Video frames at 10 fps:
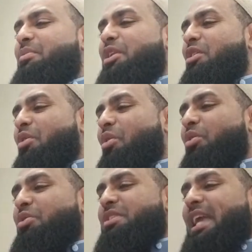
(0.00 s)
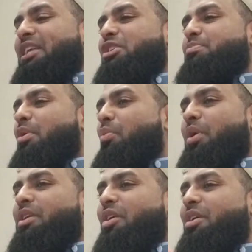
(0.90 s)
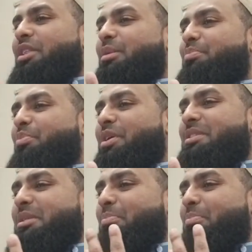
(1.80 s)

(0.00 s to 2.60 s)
We know all those angels, but what's